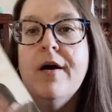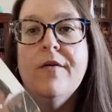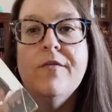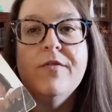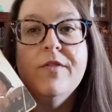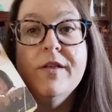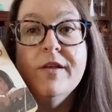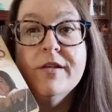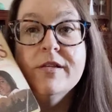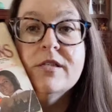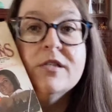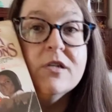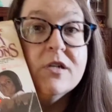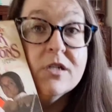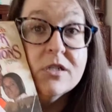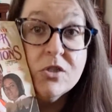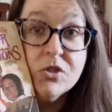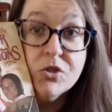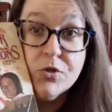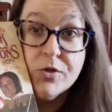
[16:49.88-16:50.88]
of this
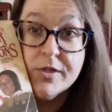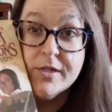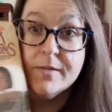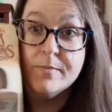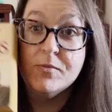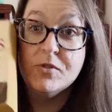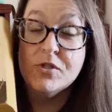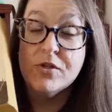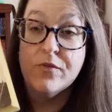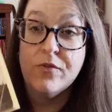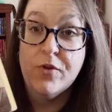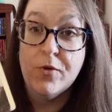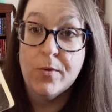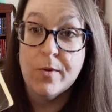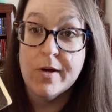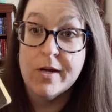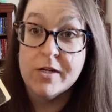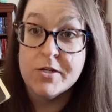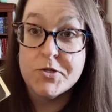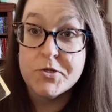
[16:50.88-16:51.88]
on Scribd, so if you
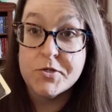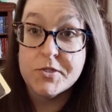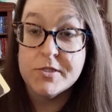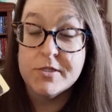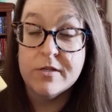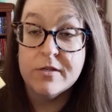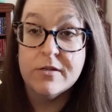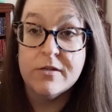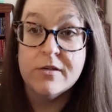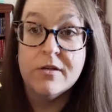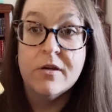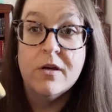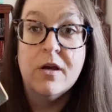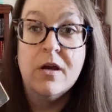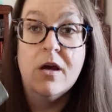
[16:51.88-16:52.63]
are interested,